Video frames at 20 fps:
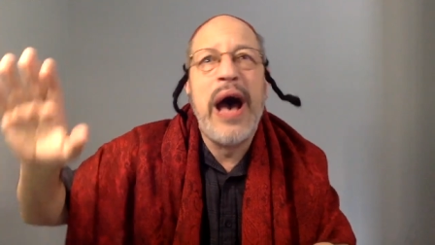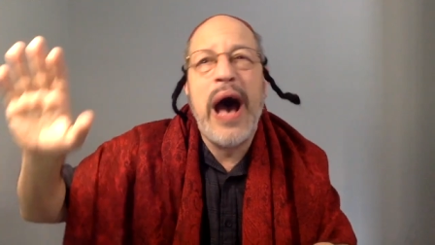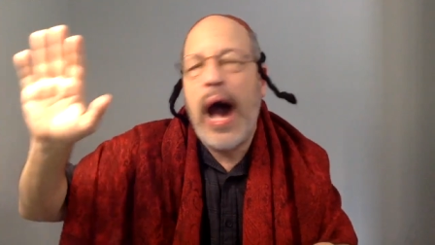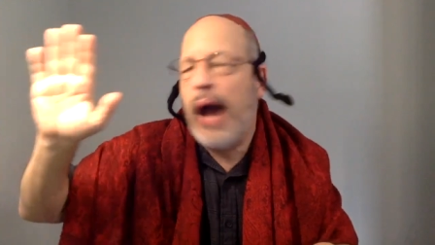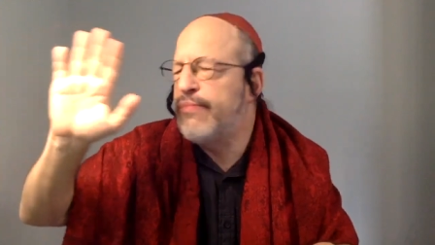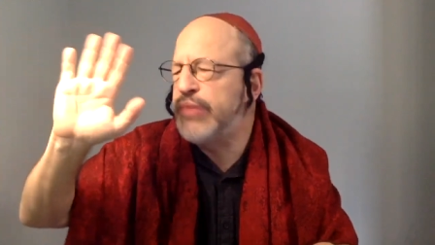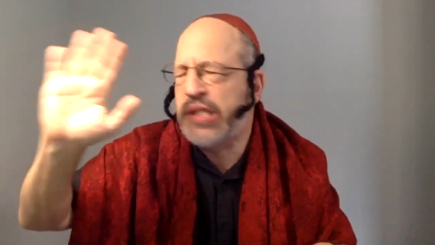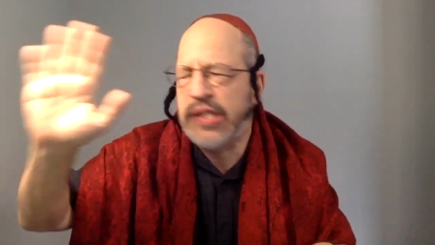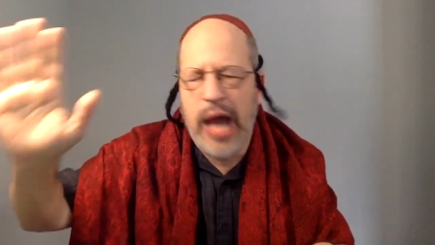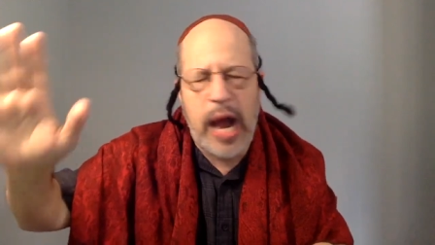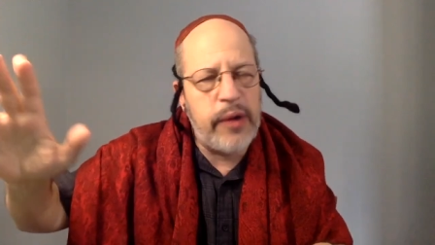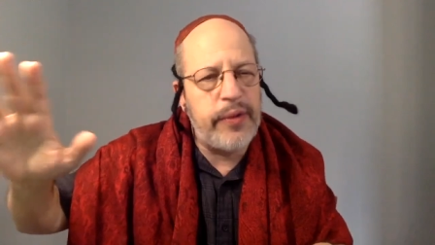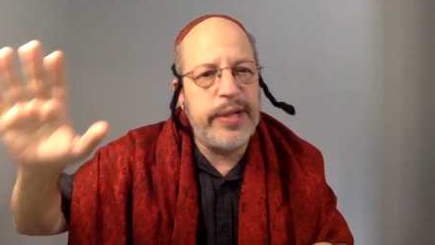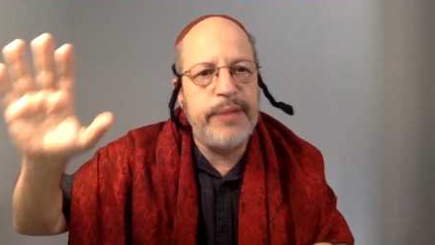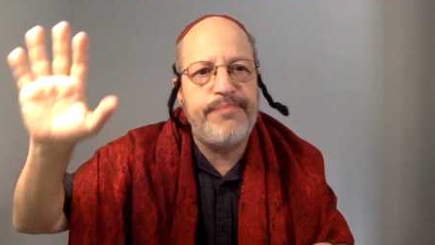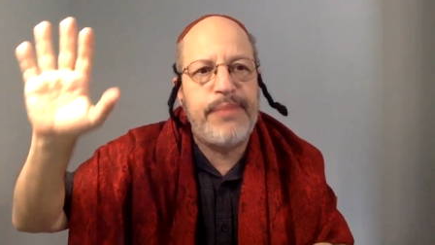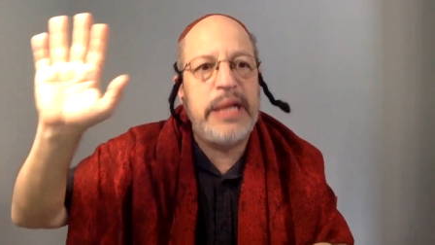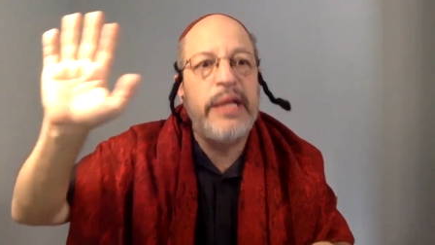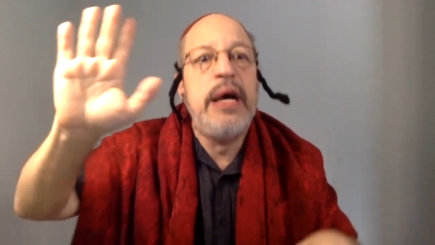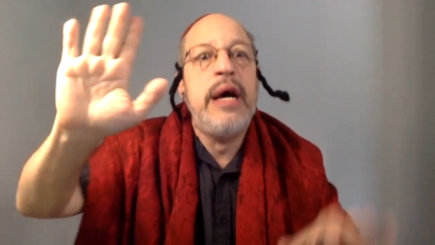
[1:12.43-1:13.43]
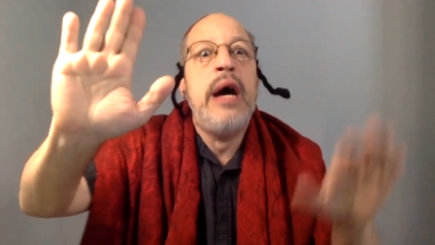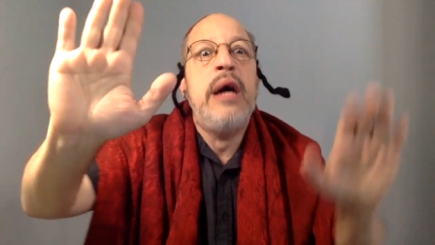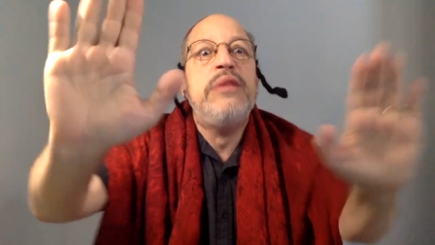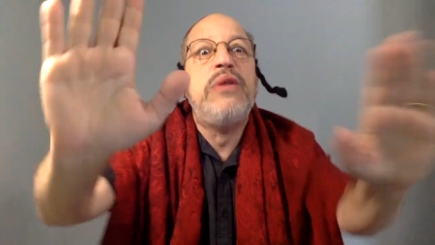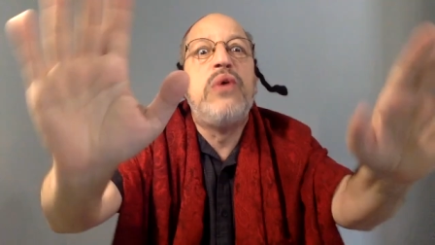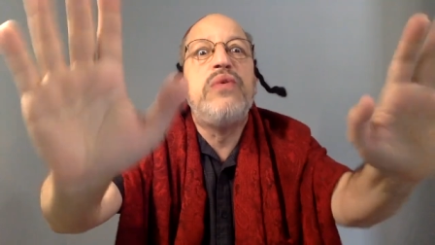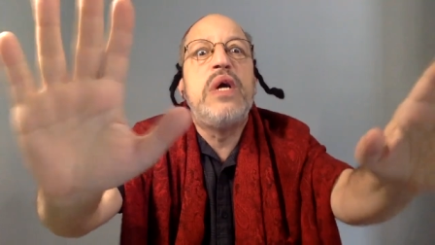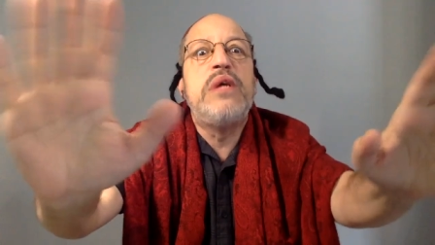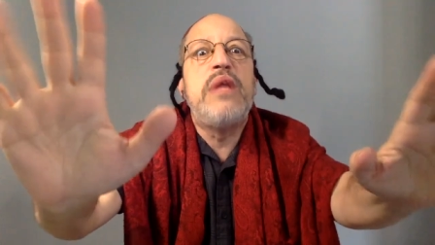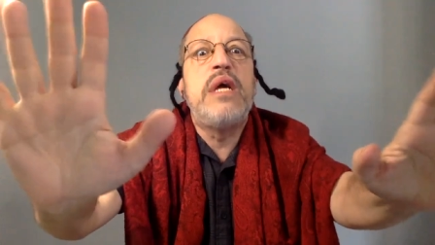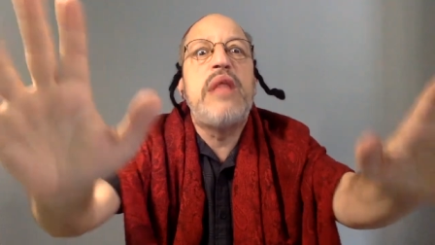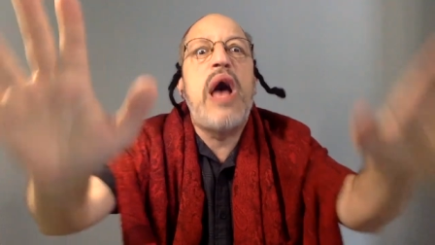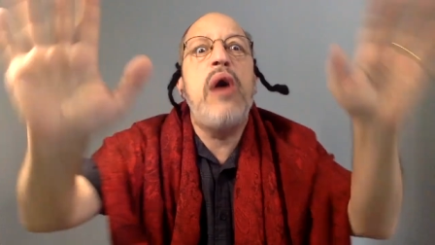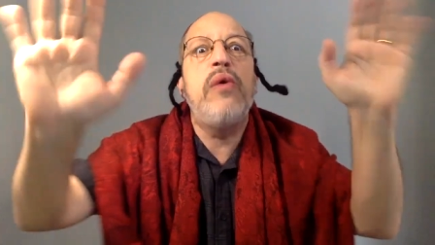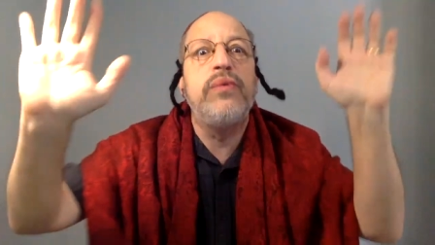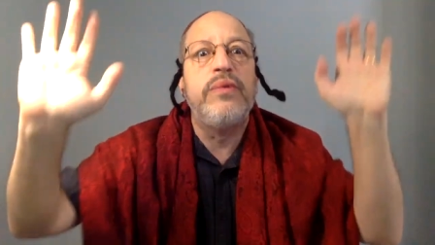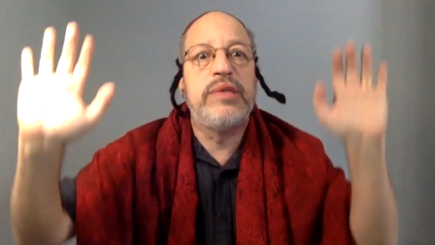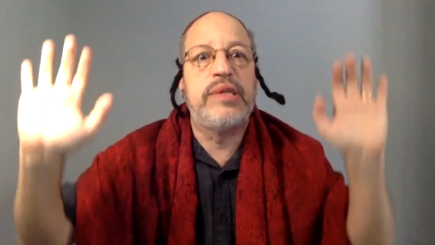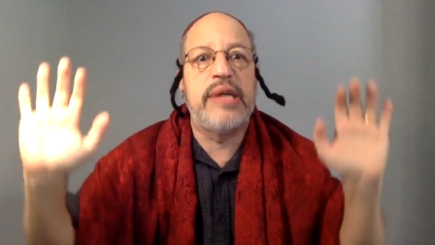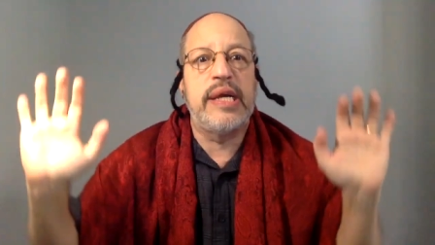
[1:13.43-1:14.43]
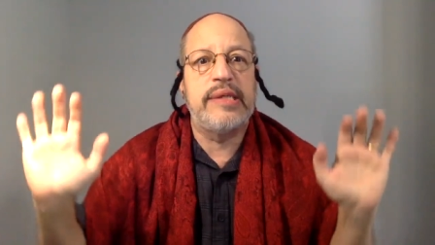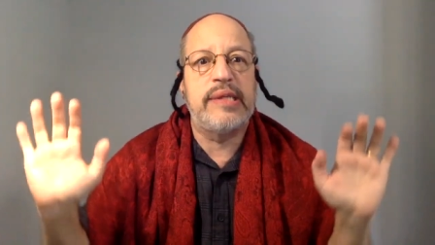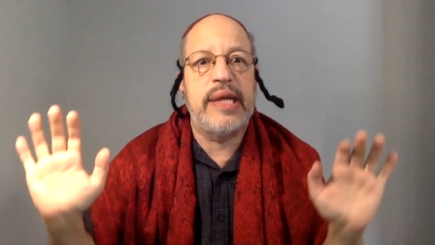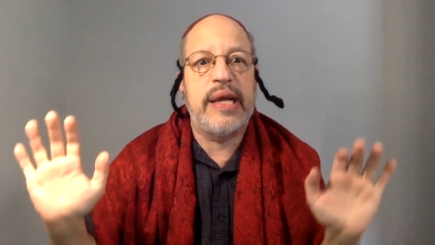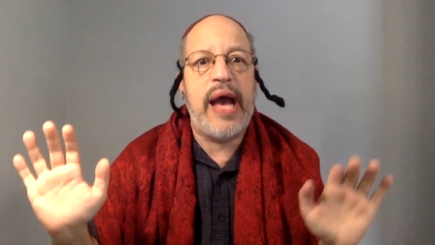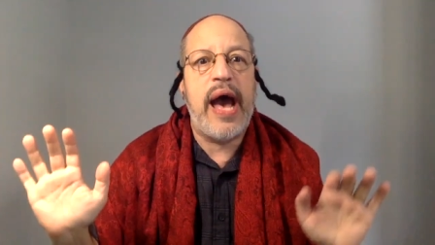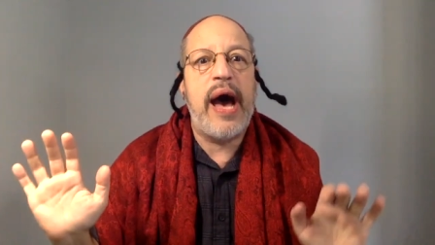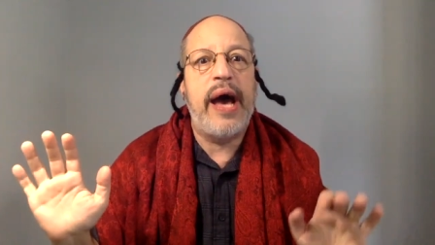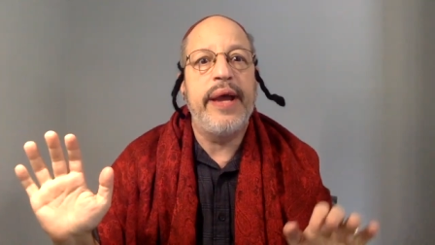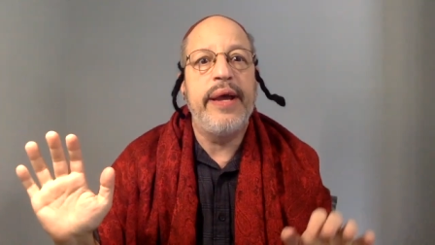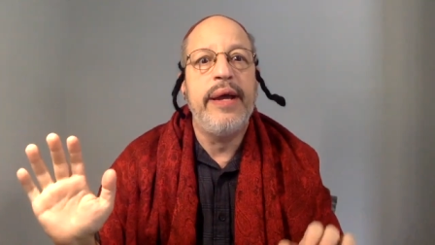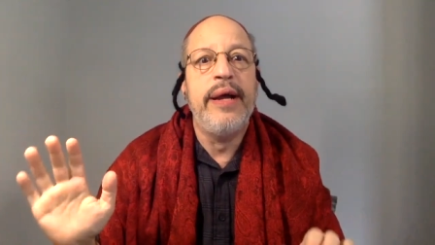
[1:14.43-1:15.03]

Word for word: I'm sorry, but..." "No, no, no, no," says the guy.